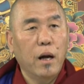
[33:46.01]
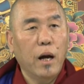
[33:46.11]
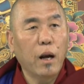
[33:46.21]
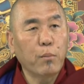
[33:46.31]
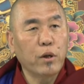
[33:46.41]

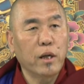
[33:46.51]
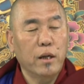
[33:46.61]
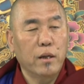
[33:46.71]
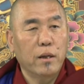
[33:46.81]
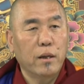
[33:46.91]

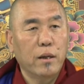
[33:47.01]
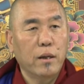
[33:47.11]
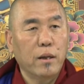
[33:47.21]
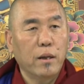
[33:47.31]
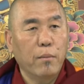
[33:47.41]
harmony,
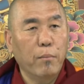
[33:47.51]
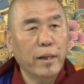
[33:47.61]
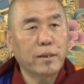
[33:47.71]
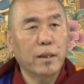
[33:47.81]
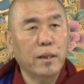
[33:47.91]

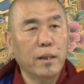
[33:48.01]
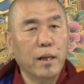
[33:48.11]
mentally